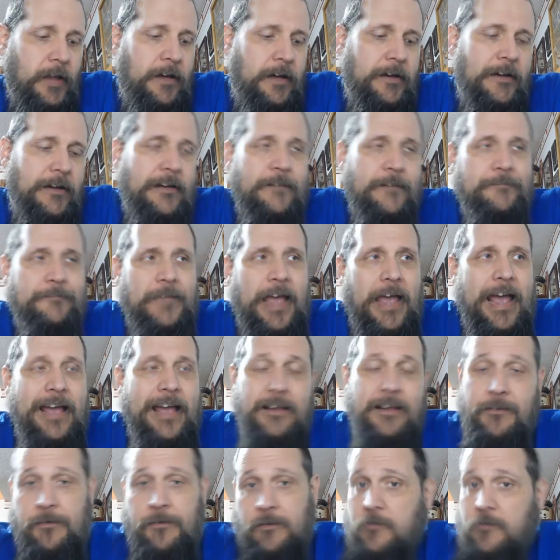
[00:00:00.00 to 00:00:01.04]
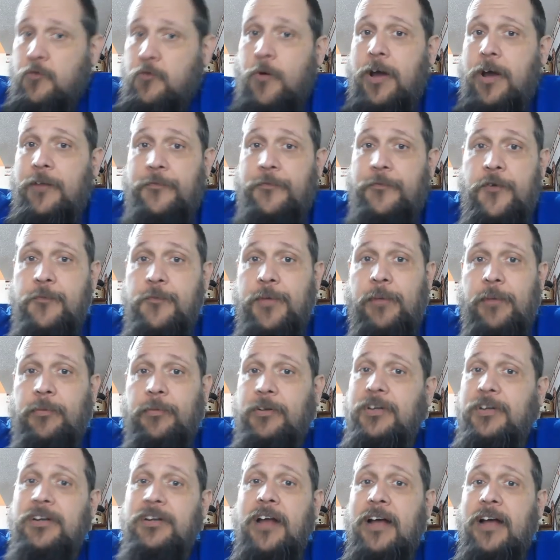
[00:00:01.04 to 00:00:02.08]
And quite a few
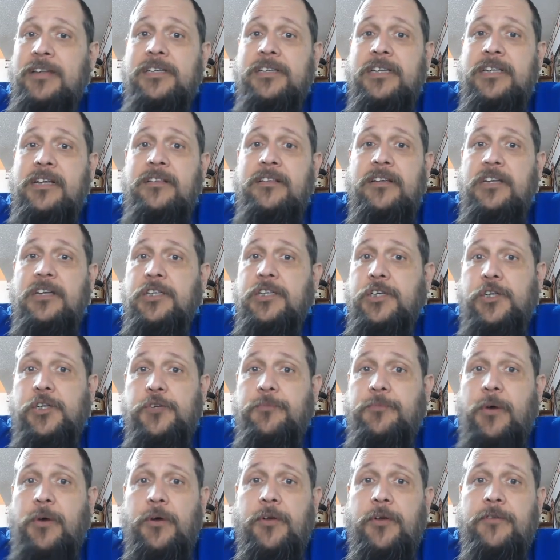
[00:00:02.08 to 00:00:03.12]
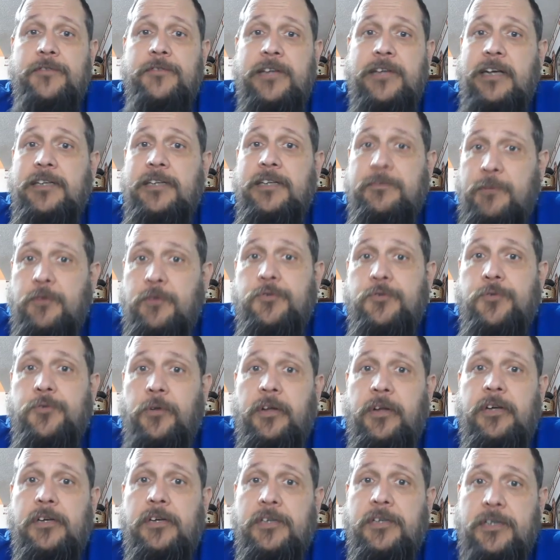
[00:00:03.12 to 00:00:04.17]
people did not see these two motives as
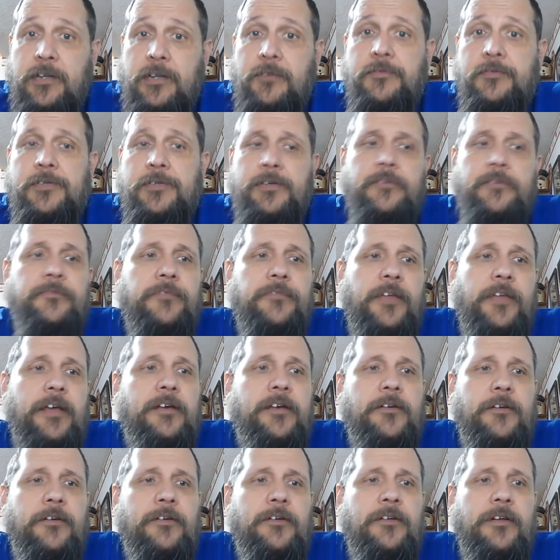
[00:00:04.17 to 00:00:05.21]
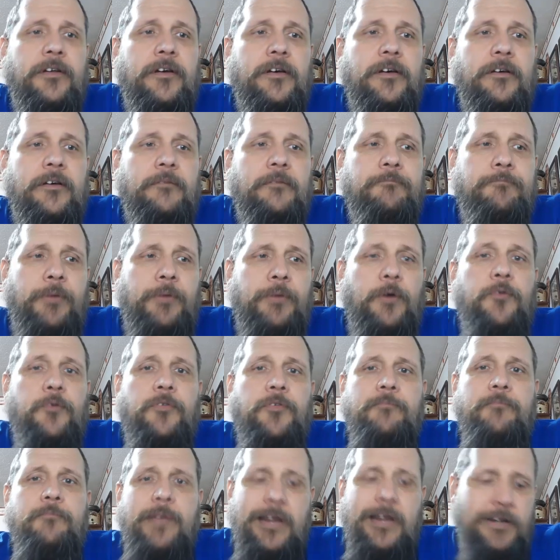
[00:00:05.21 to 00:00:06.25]
mutually exclusive. They could
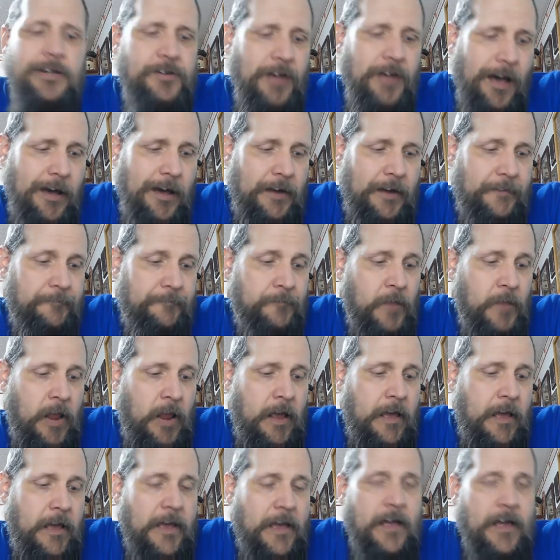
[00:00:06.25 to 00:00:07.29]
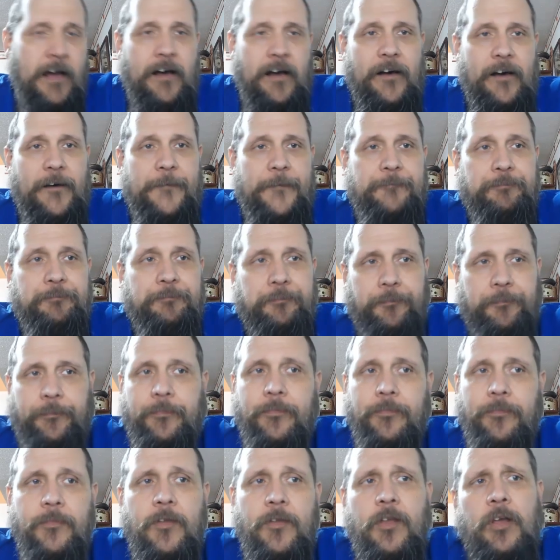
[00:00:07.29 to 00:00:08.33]
both be done. Of
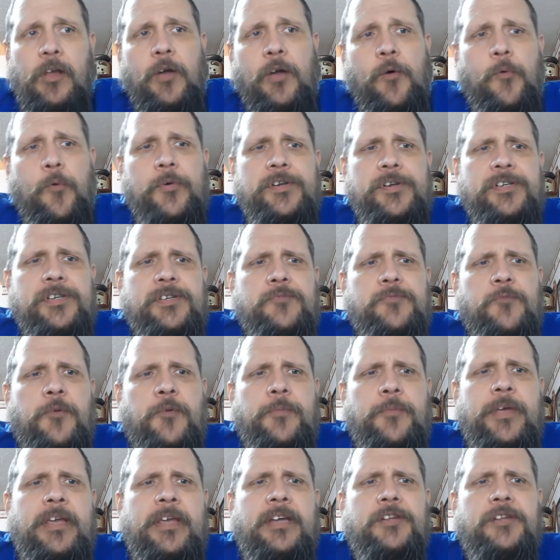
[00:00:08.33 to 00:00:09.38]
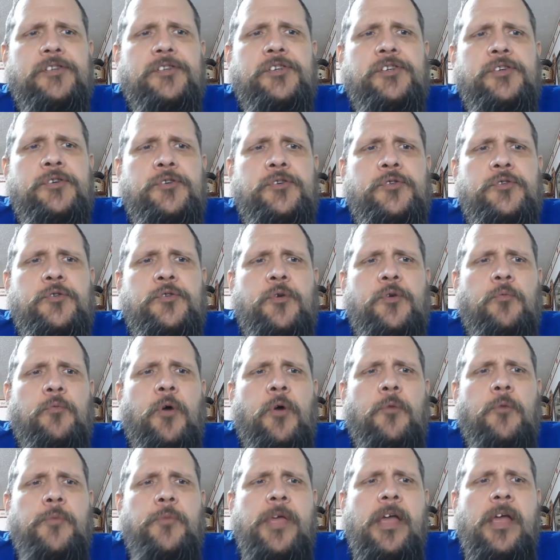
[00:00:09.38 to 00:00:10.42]
course, when we get to
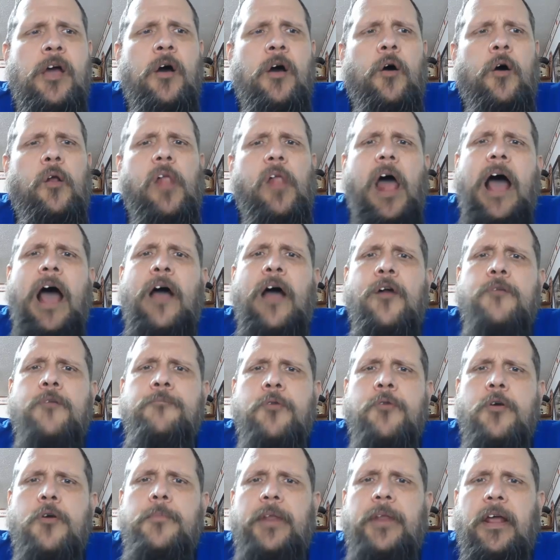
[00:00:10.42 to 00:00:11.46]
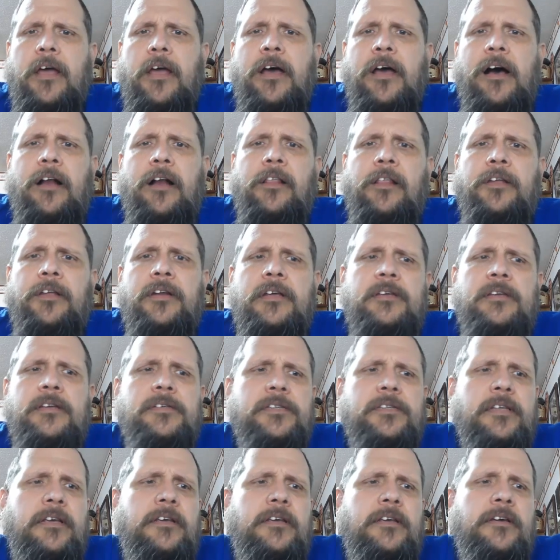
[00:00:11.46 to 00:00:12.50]
what we call our permanent
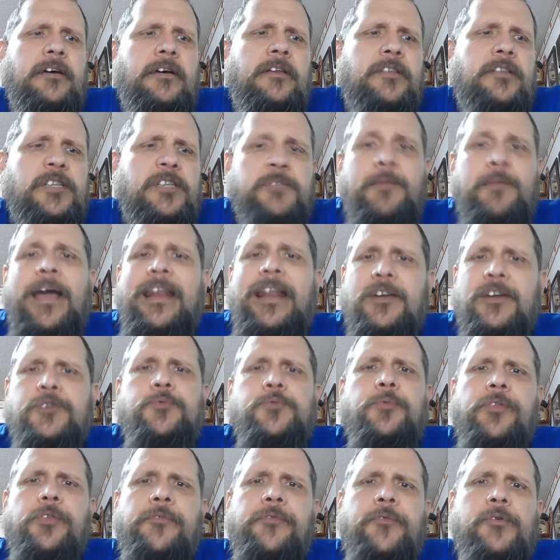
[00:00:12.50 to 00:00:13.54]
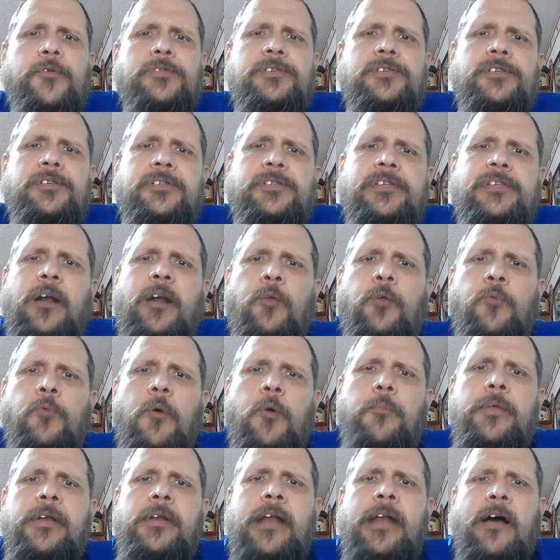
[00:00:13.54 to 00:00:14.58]
colonies, the Spanish were the first to settle
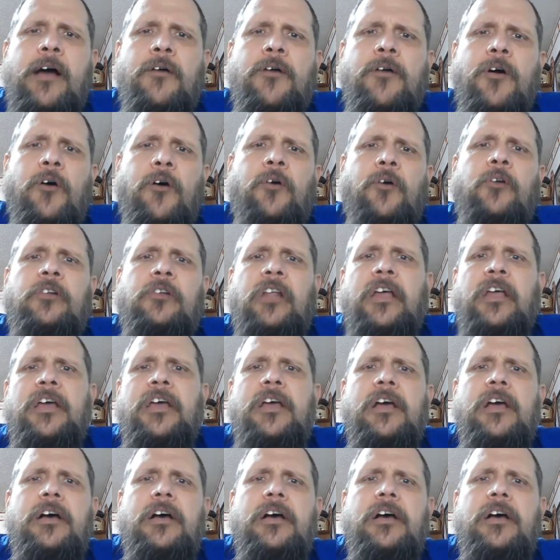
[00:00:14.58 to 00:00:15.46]
what we now call